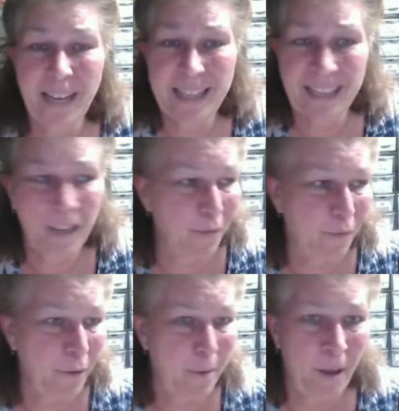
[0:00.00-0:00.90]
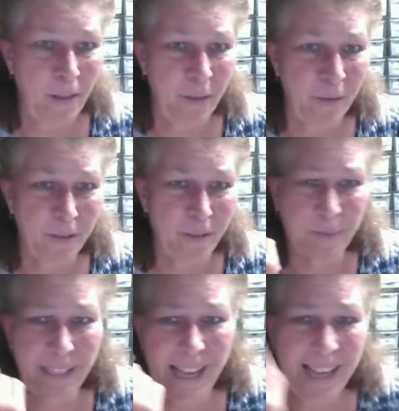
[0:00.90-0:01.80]
I think, a free month or
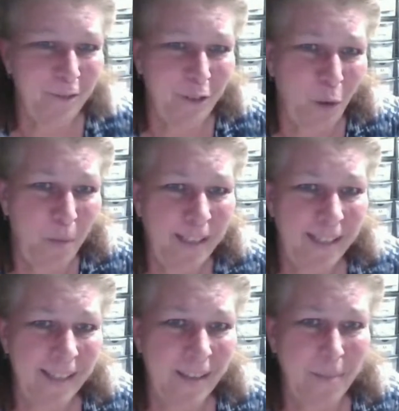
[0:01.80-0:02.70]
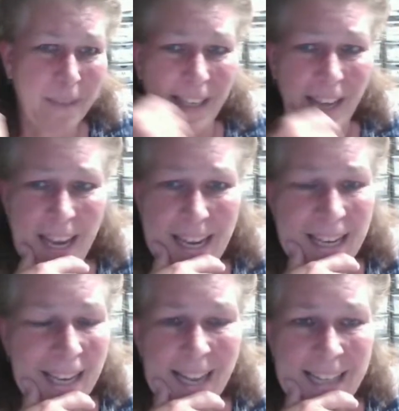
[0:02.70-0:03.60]
something. I don't know, but it's something.
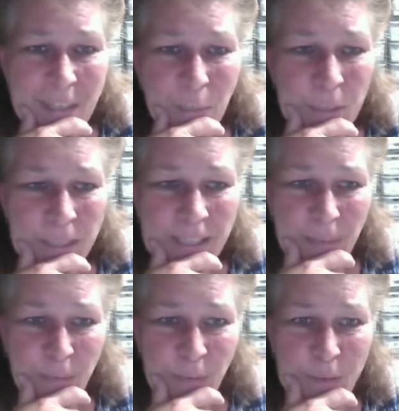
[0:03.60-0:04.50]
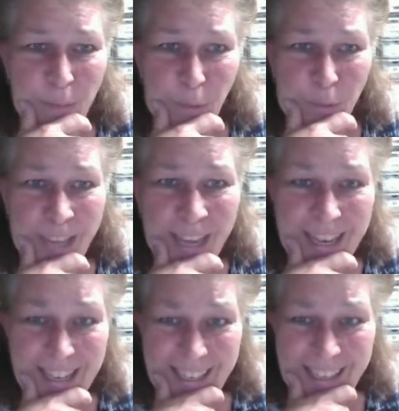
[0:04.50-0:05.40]
Hey, anything we can get free, we'll
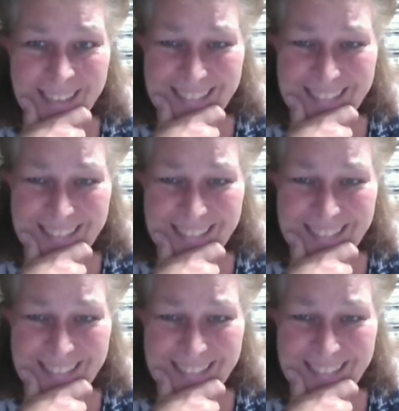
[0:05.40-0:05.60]
take.